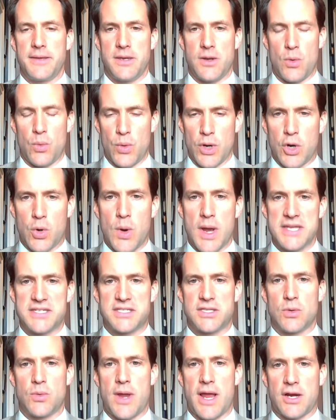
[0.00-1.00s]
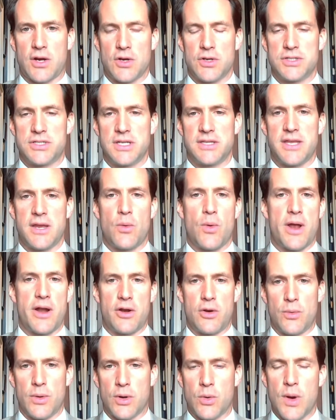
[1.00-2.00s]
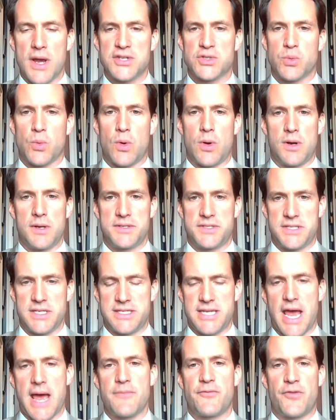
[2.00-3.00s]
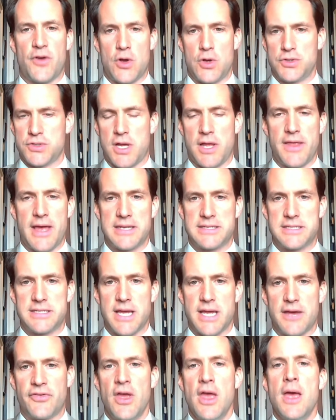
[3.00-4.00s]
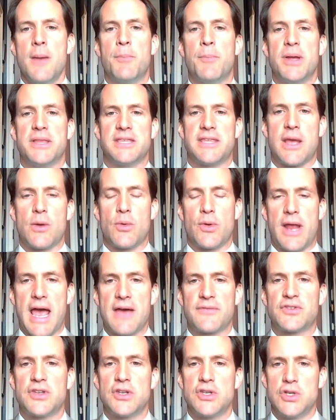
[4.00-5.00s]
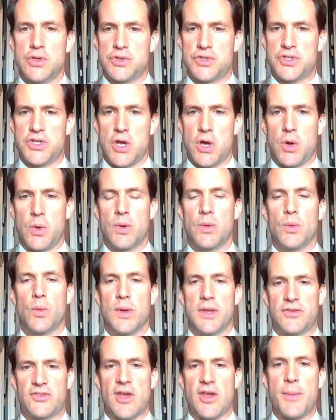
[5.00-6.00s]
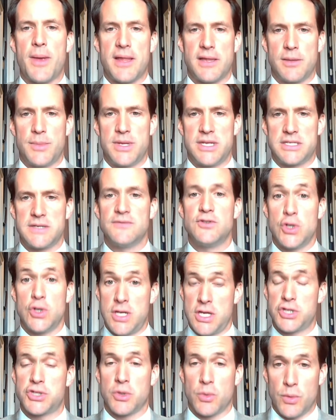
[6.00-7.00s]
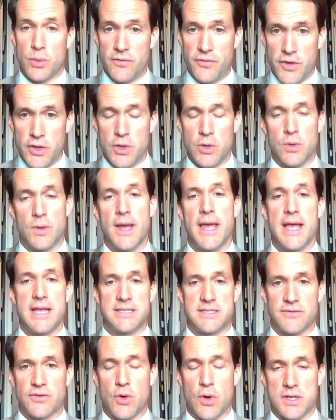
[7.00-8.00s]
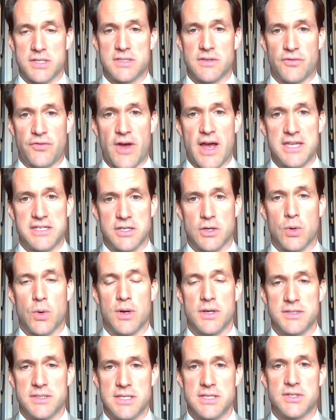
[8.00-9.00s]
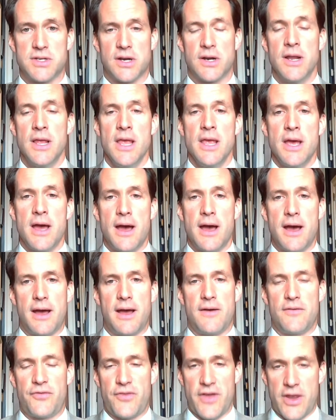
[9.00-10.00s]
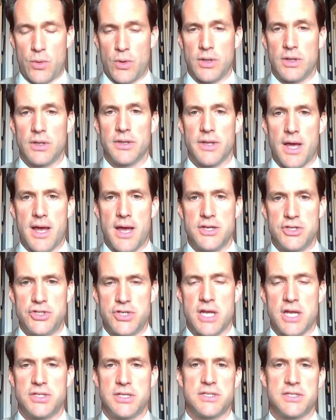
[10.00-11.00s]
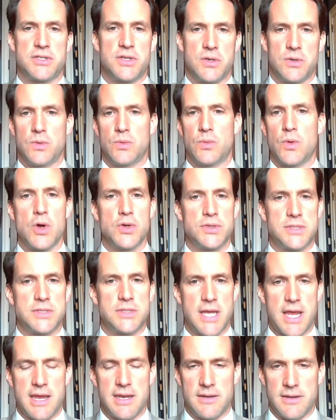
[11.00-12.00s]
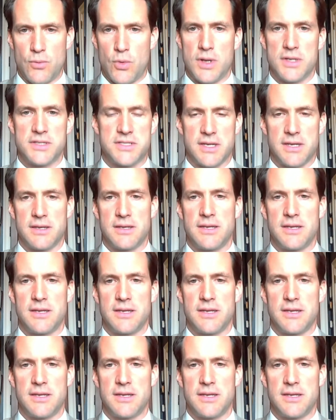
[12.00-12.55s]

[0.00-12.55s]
request the records that they wanted, to request warrants to tap phones, all that stuff, but that they would have to do so with some element of judicial review. Hence, of course, the FISA courts. These are federal judges who rotate and once